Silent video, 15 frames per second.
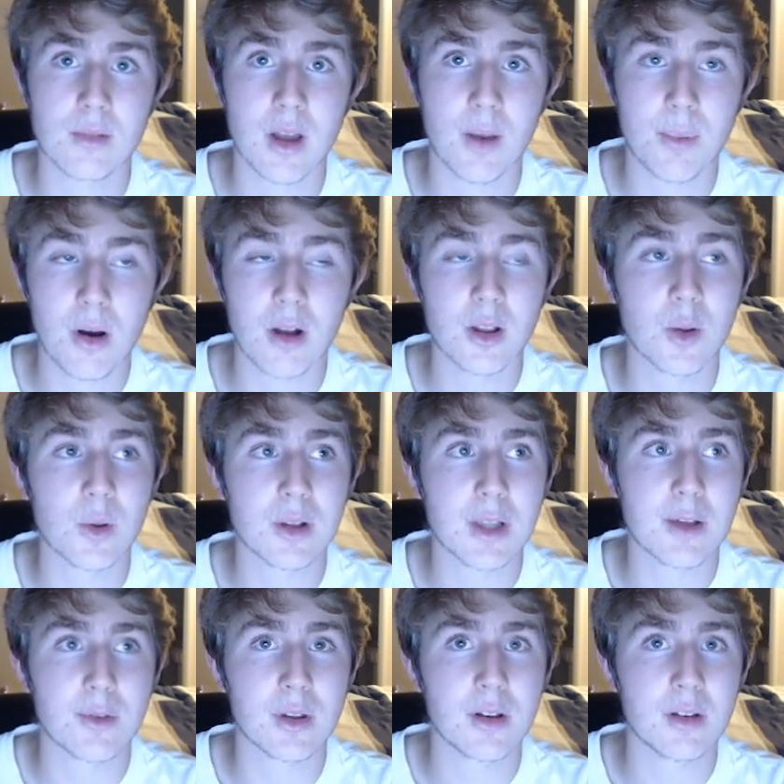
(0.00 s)
Apollo
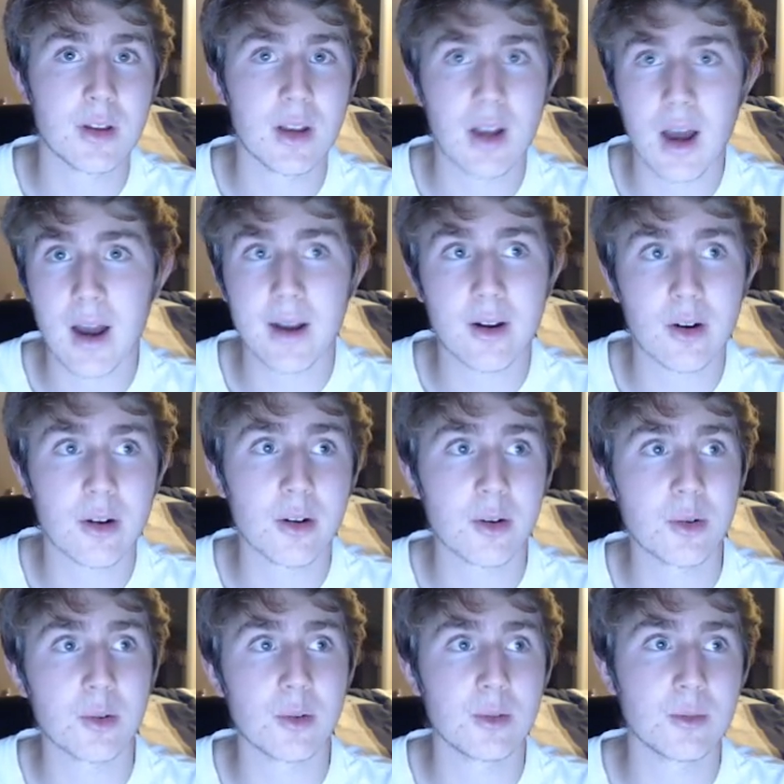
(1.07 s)
11 denier
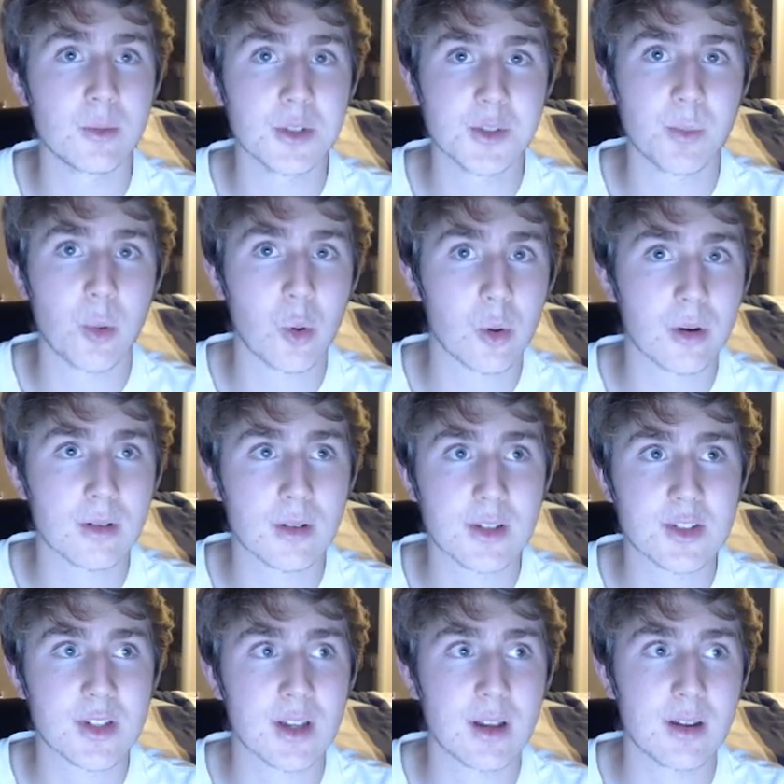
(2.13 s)
who was born,
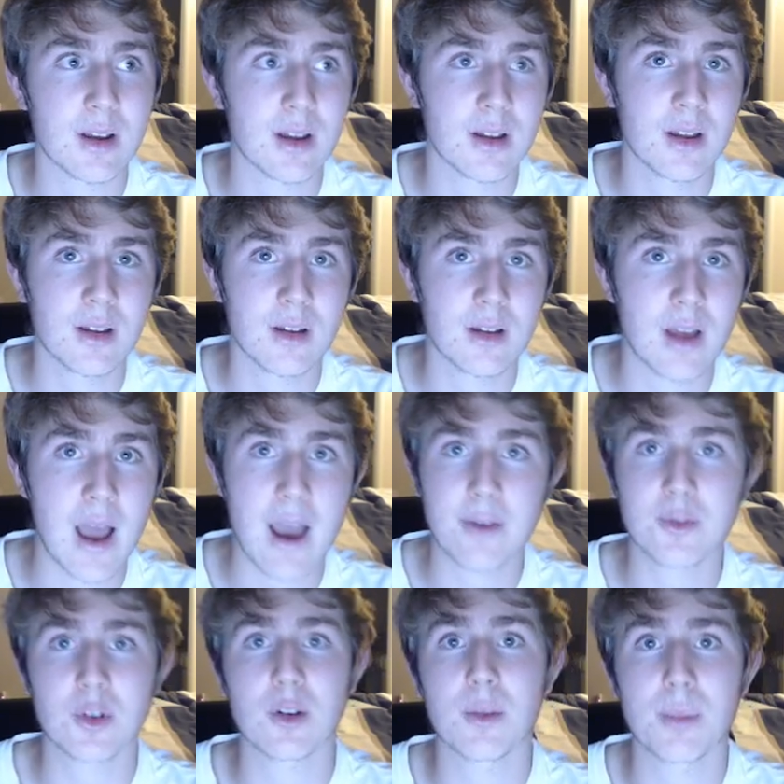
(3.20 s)
let's say,
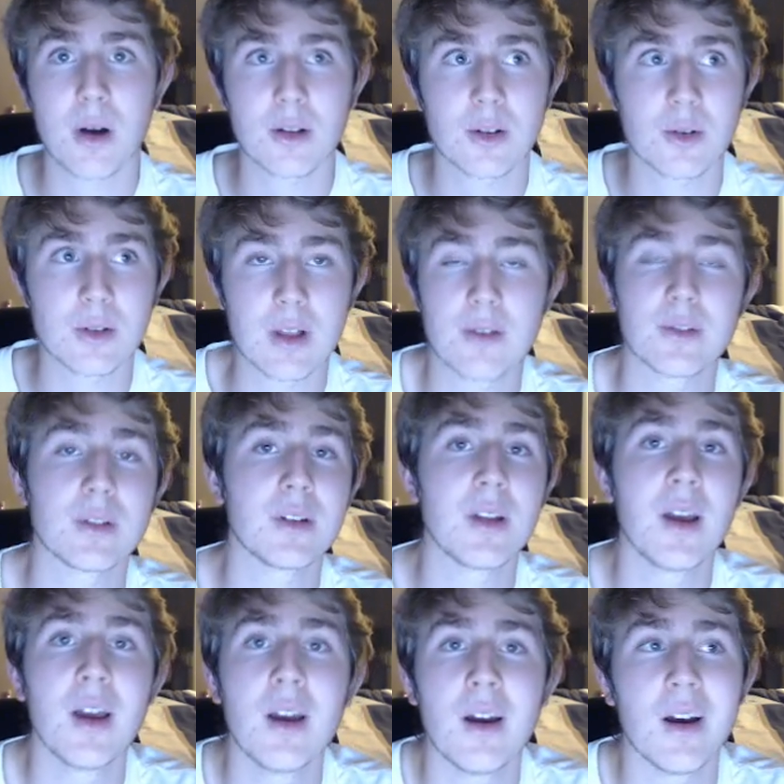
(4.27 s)
after Apollo 11
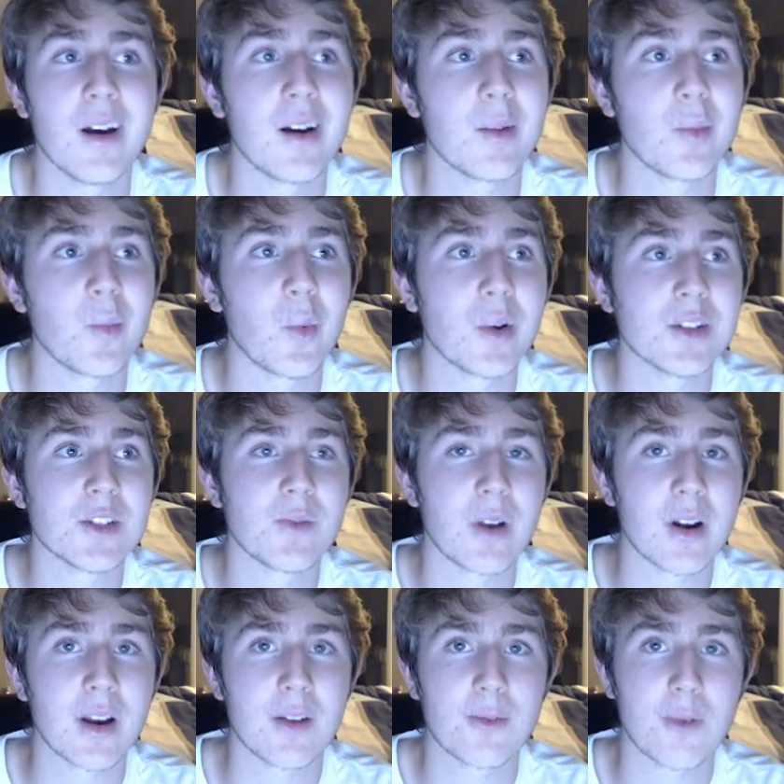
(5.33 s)
was
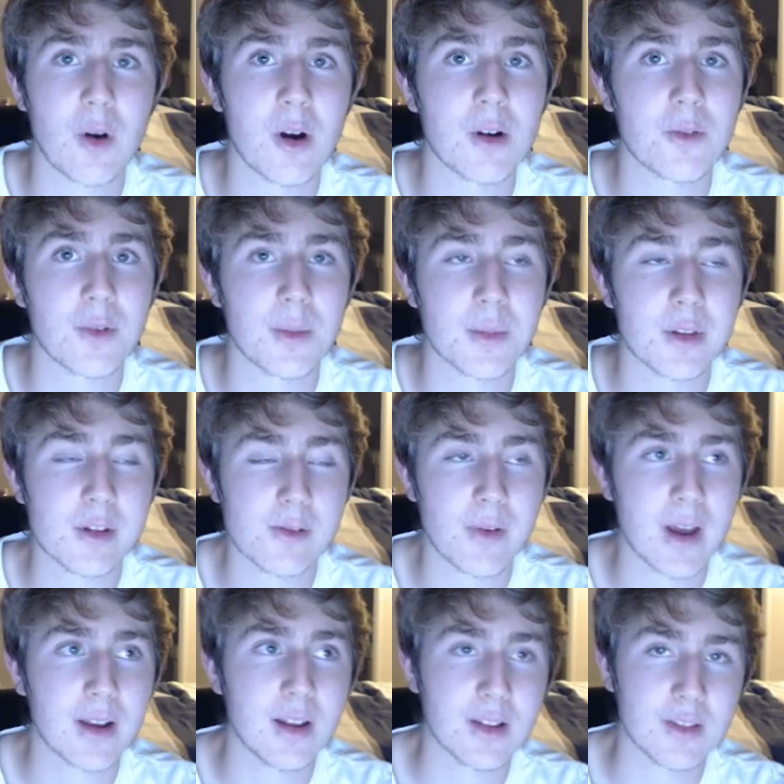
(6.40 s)
very far from the
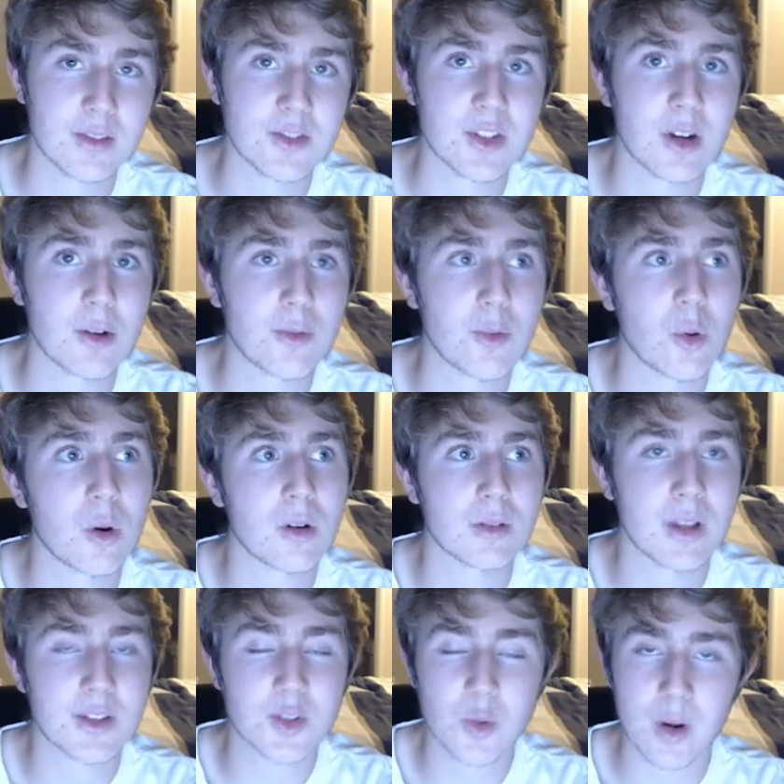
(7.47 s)
event and is therefore
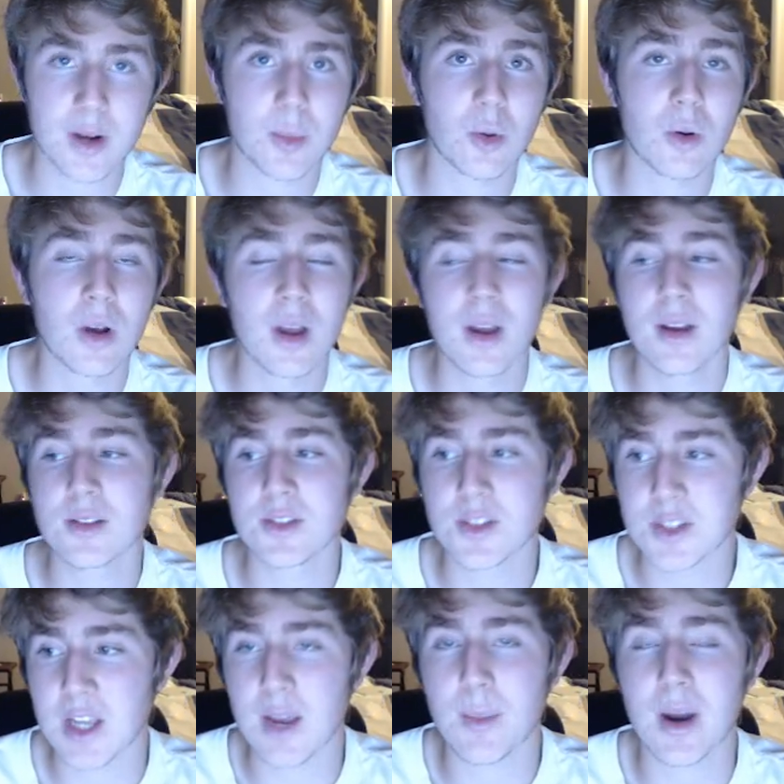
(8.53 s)
less credible. It's the
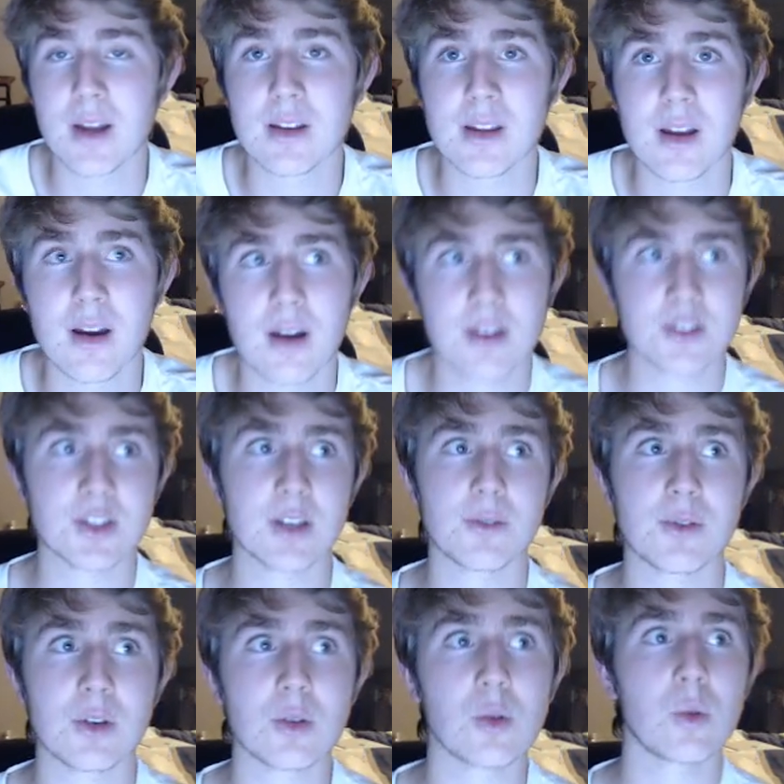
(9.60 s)
same idea as
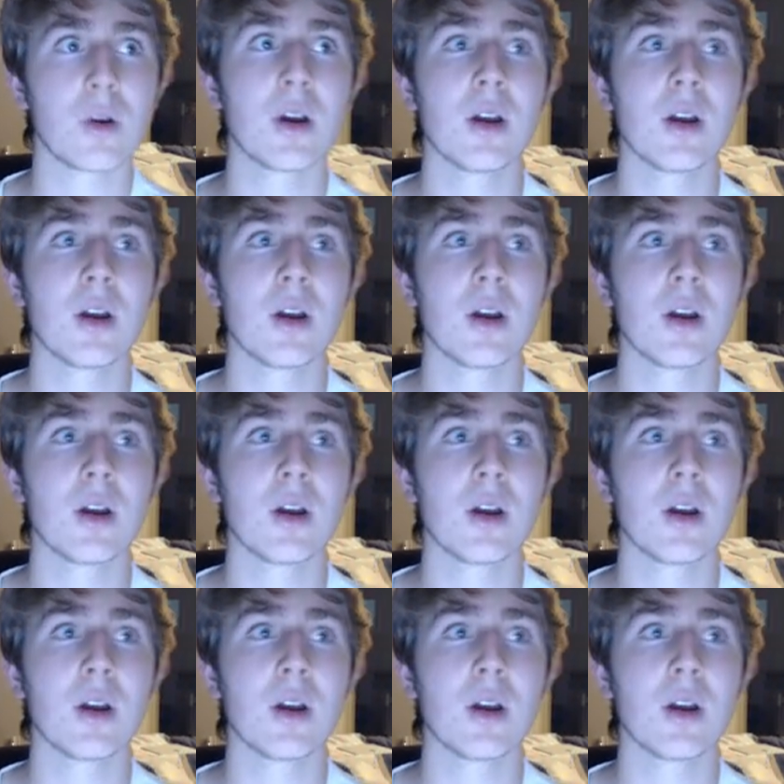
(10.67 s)
if you